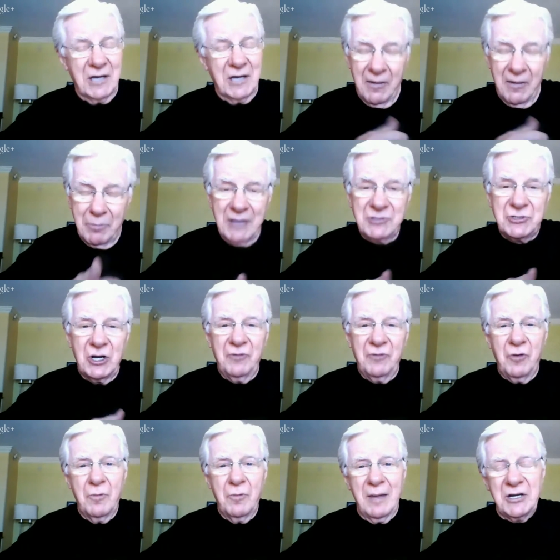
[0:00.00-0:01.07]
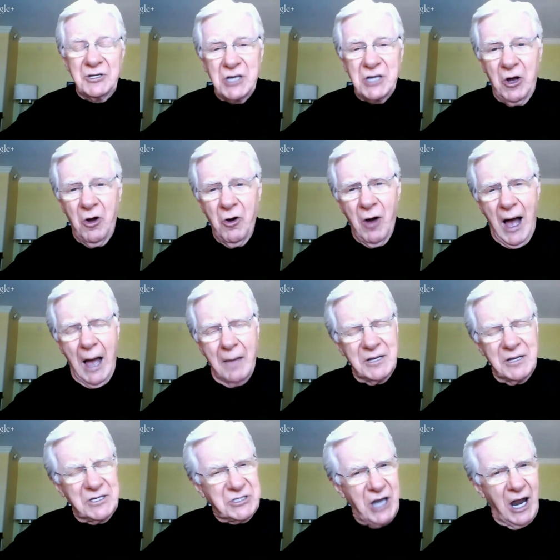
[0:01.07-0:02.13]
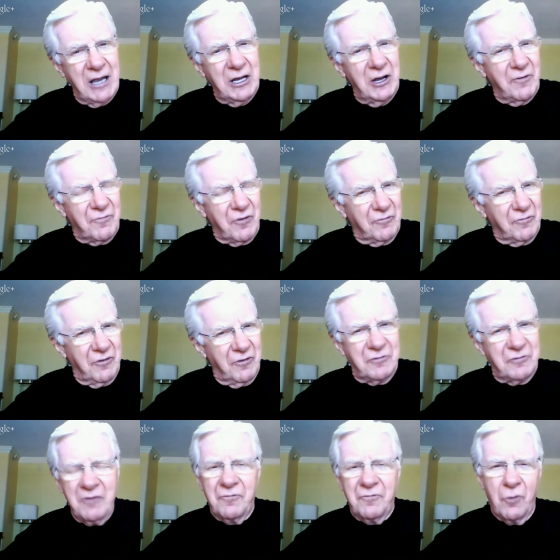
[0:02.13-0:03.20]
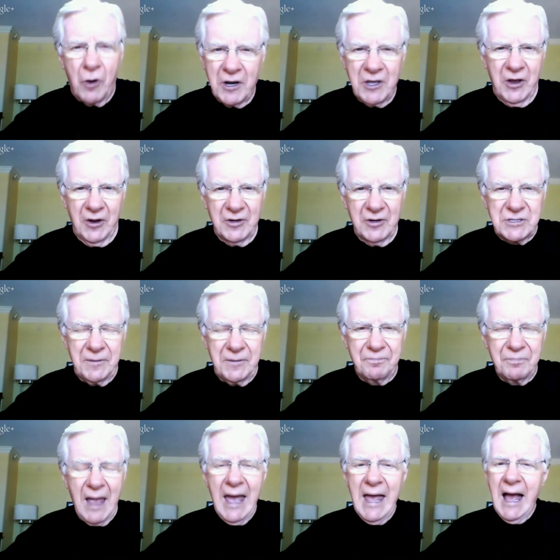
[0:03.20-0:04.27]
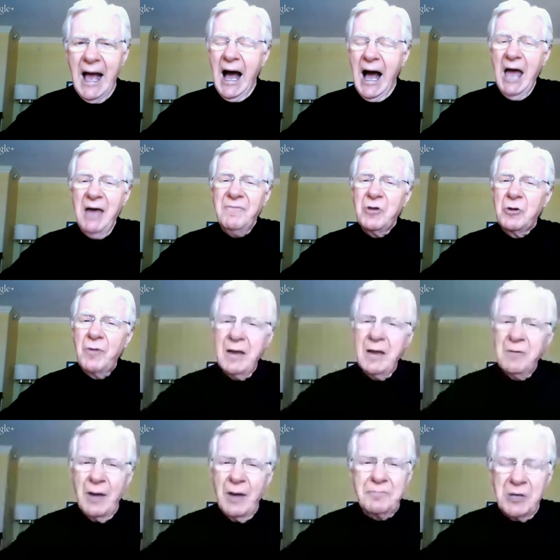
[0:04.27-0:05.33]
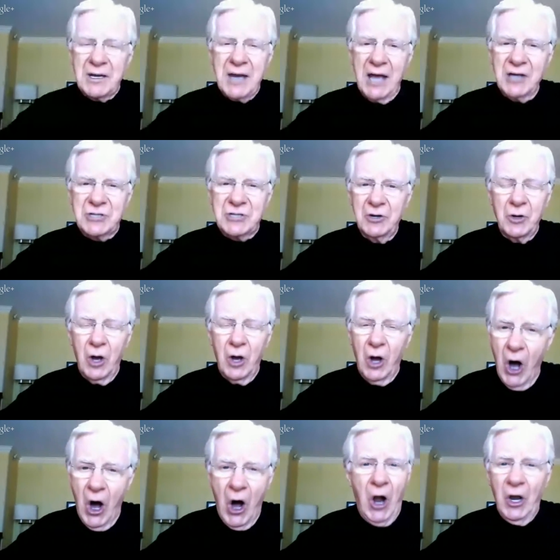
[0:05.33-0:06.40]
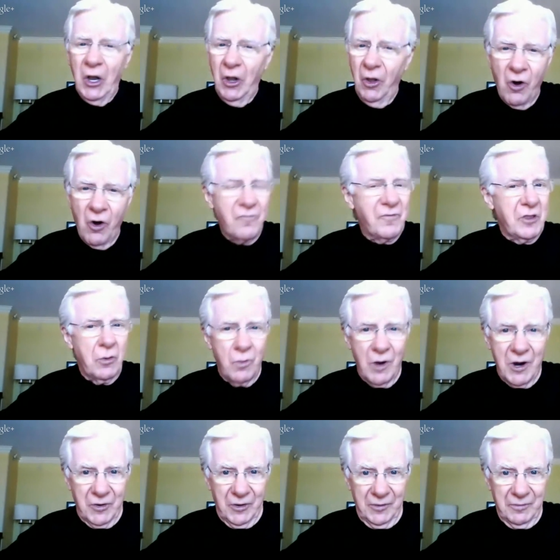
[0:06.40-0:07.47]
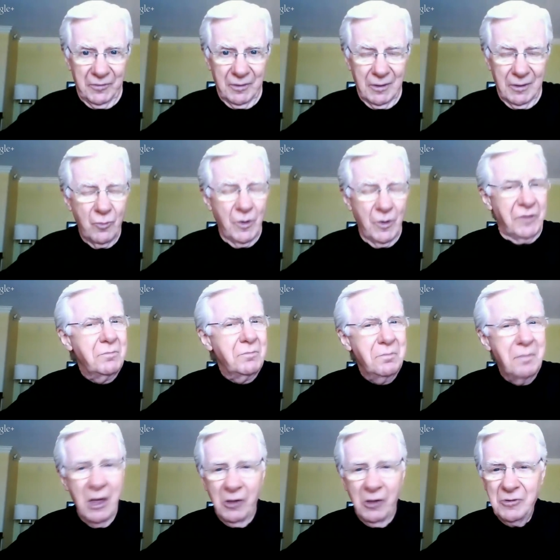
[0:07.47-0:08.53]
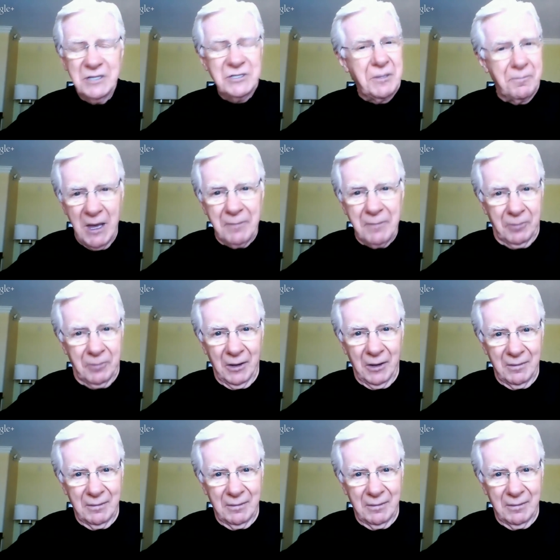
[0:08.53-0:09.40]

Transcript: As I mentioned a few minutes ago, I've been studying it for 54 years. I have a great reputation all over the world with millions of people.